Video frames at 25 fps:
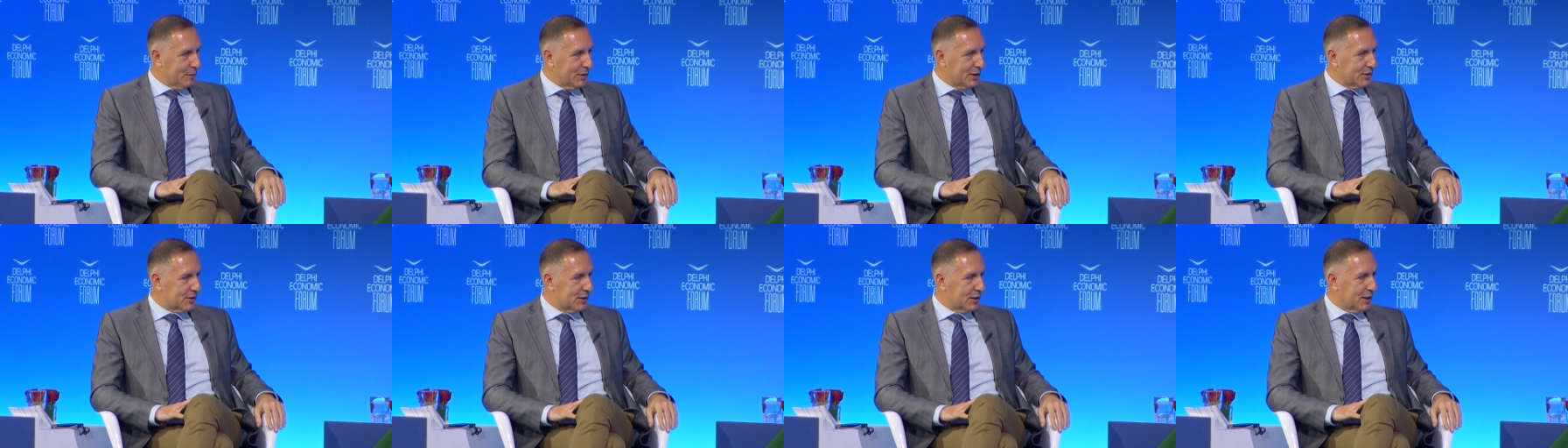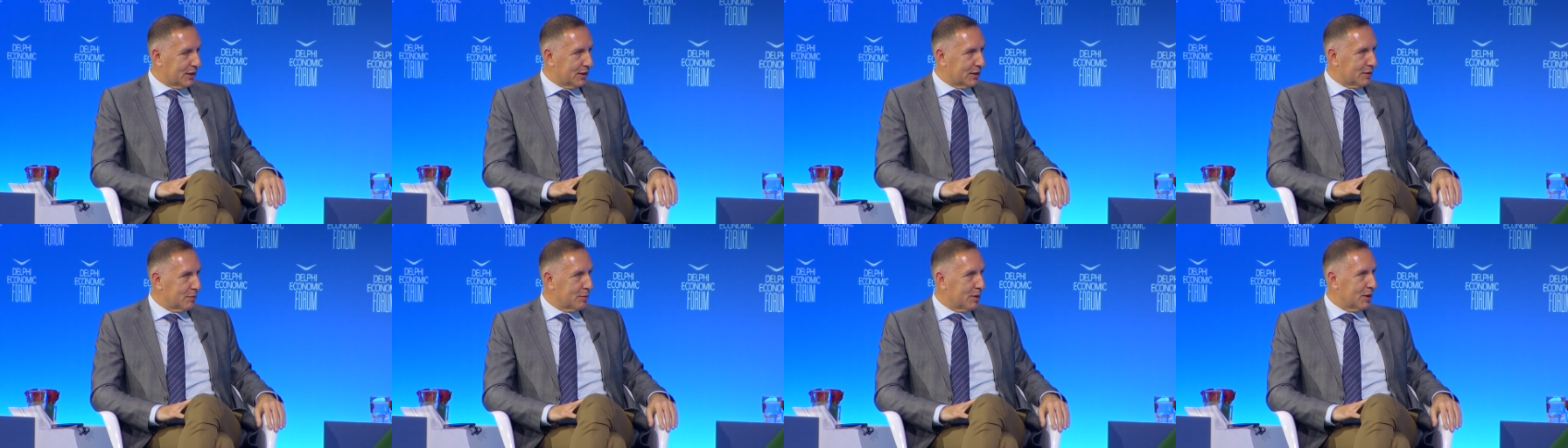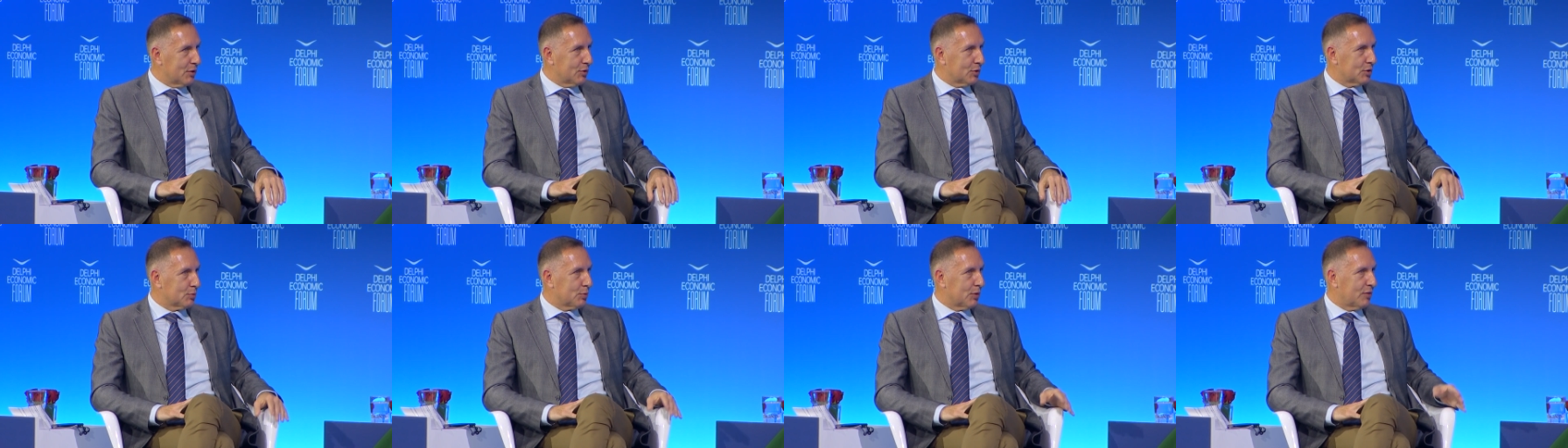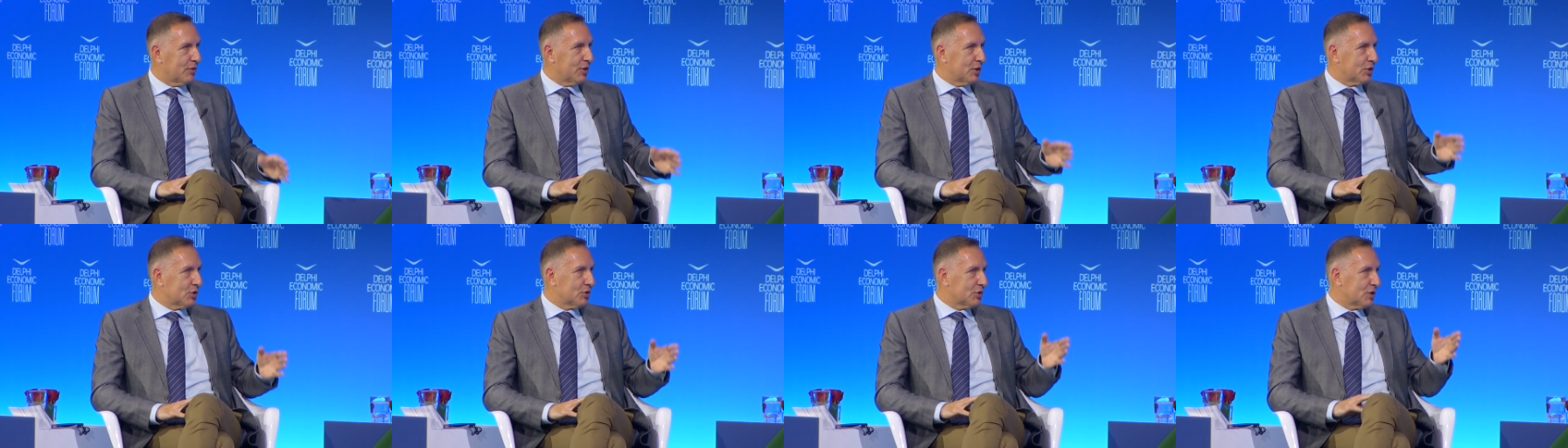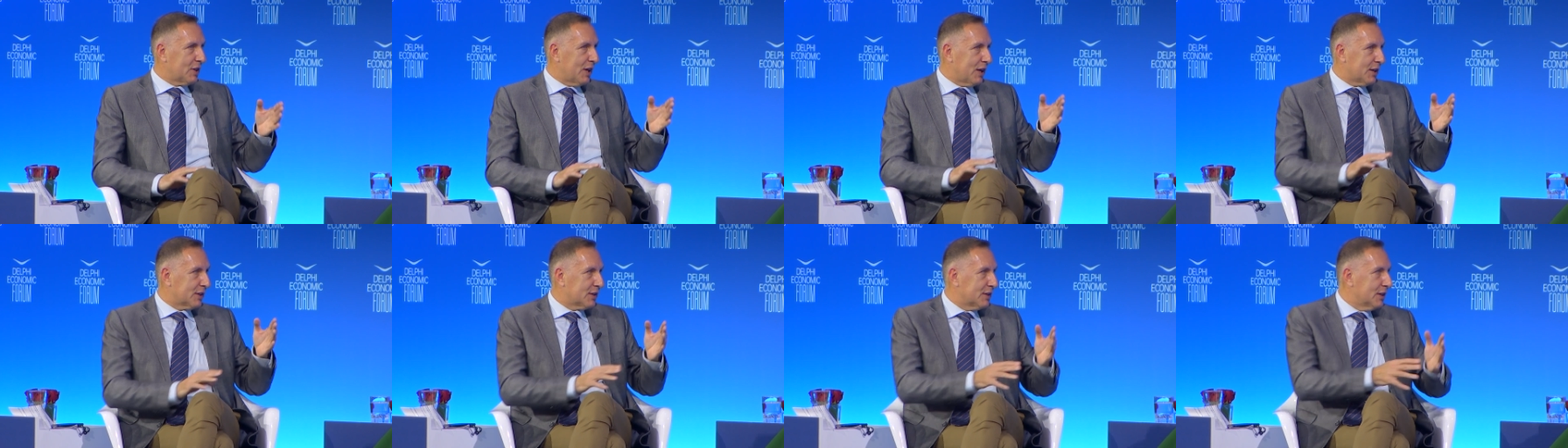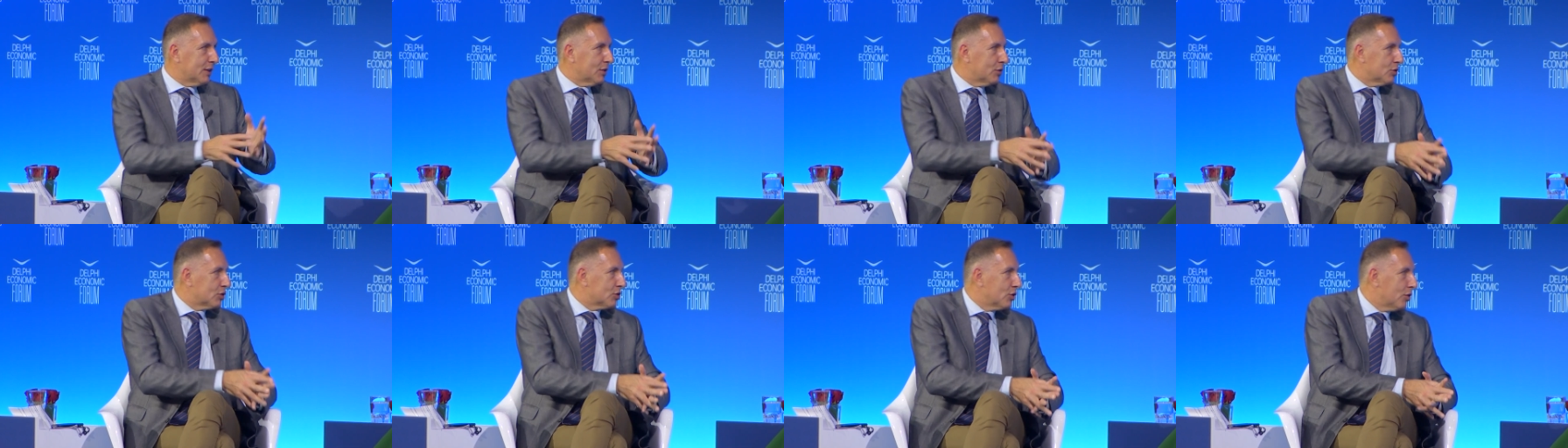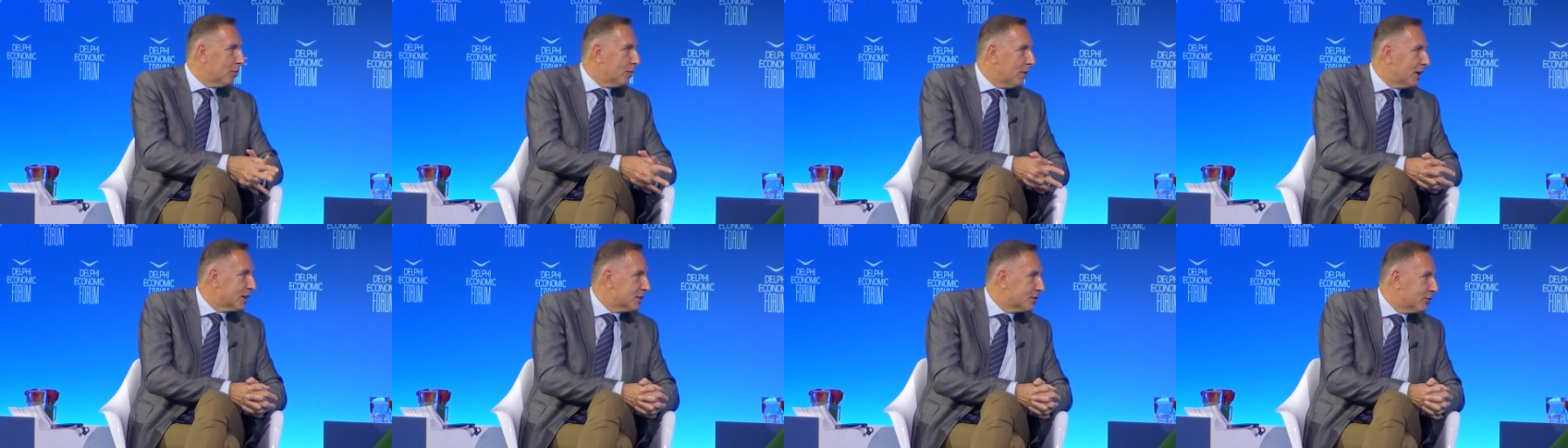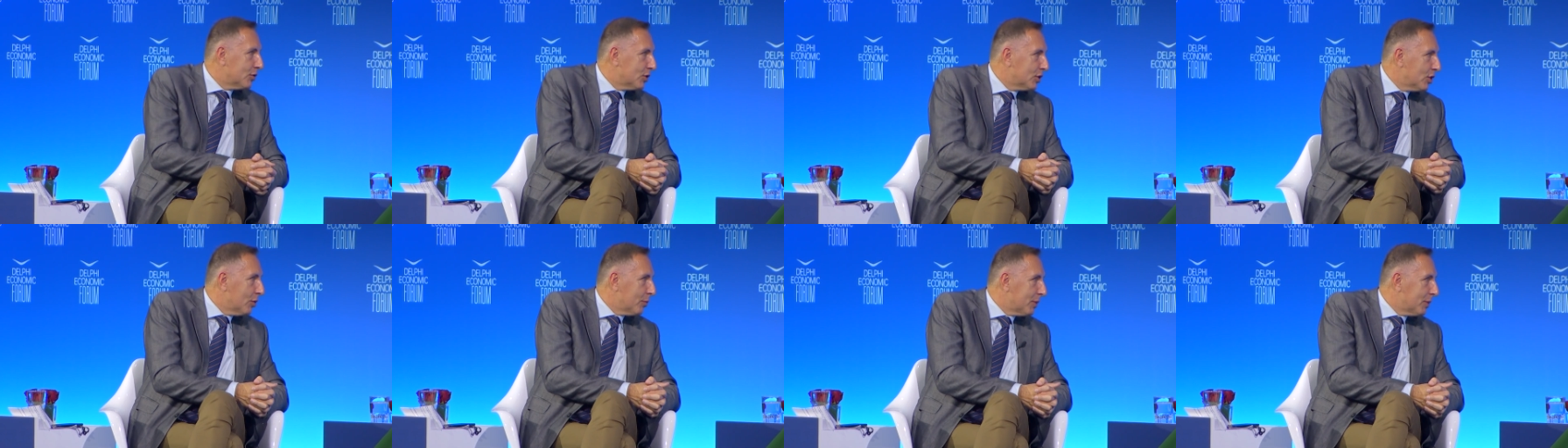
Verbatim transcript: Minister Kerameus, Professor Sachs, thank you so much for your